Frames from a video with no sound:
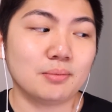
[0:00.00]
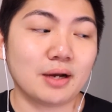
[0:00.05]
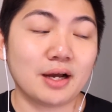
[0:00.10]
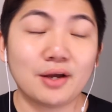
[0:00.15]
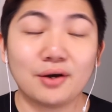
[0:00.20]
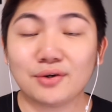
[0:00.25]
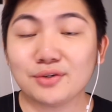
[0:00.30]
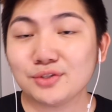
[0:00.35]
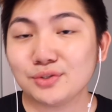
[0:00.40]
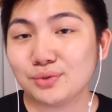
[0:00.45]

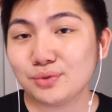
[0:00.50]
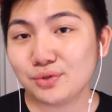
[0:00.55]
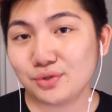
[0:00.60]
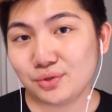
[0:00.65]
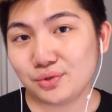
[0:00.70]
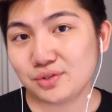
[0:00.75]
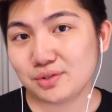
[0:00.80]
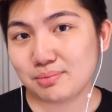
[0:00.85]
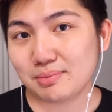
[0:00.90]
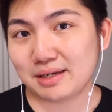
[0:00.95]
I also
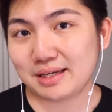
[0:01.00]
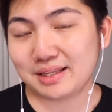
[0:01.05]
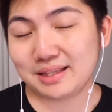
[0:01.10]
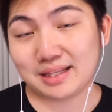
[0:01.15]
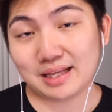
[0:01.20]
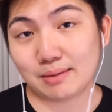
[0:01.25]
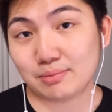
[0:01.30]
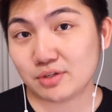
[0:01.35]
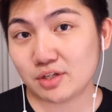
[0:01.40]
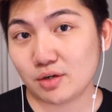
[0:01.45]
use my
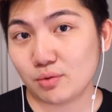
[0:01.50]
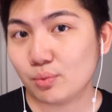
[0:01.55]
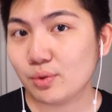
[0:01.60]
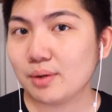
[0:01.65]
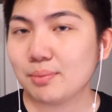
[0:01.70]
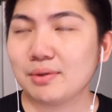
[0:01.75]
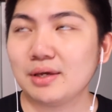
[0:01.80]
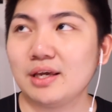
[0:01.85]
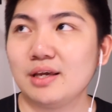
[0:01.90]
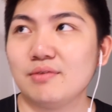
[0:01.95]
laptop
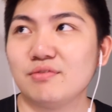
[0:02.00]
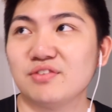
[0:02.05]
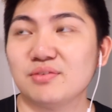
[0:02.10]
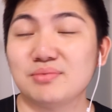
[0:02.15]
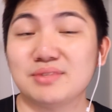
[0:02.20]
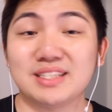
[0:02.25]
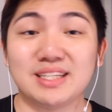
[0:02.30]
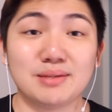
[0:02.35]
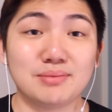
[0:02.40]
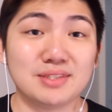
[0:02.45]
webcam
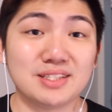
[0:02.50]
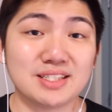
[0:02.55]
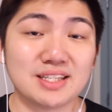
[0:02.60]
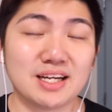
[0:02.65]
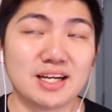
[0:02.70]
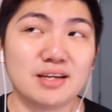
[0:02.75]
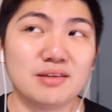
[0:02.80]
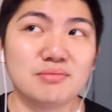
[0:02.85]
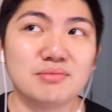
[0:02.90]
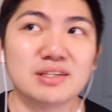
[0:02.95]
from time to
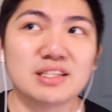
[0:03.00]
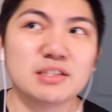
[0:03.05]
time,